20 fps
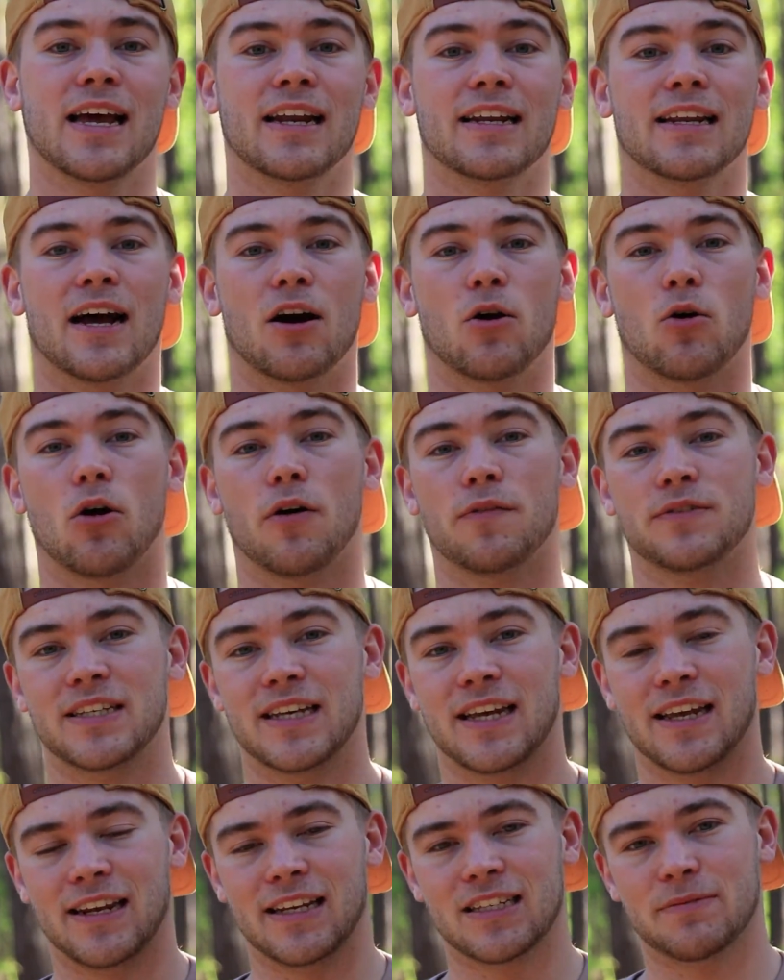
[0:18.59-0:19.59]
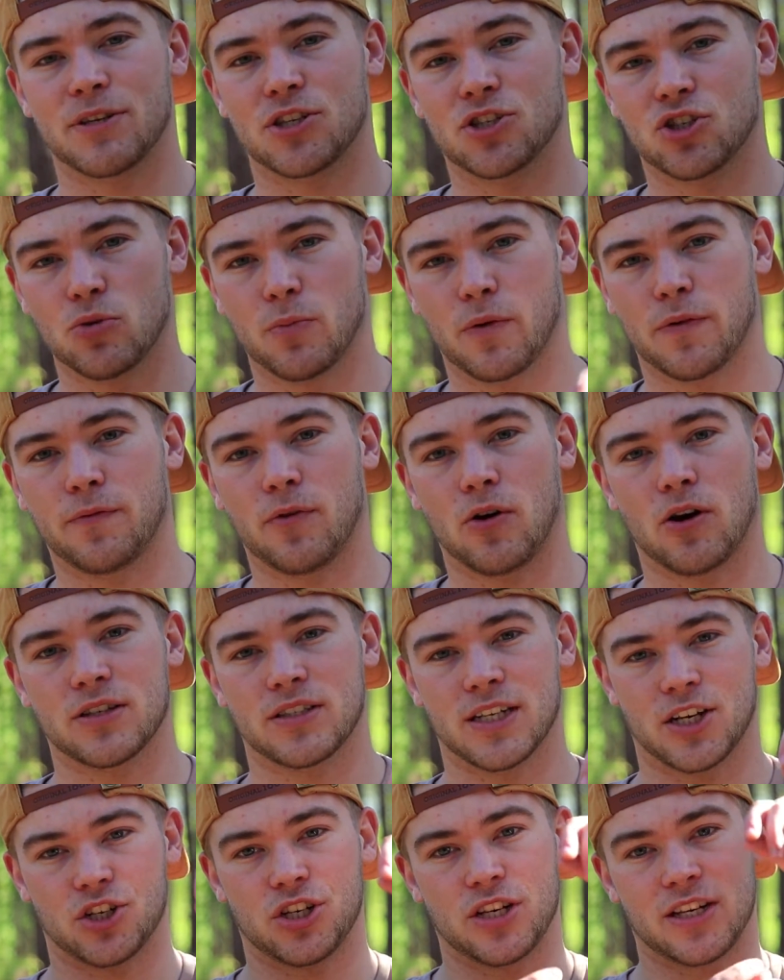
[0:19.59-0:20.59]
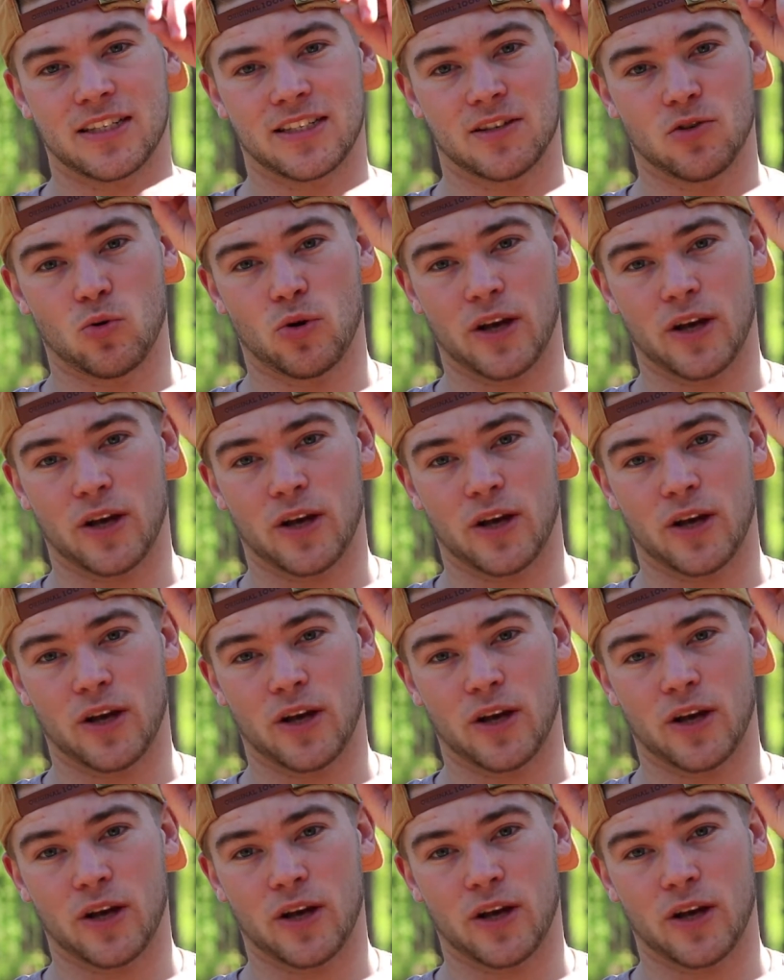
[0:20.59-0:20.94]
Now, obviously, it needs to be super fast to actually still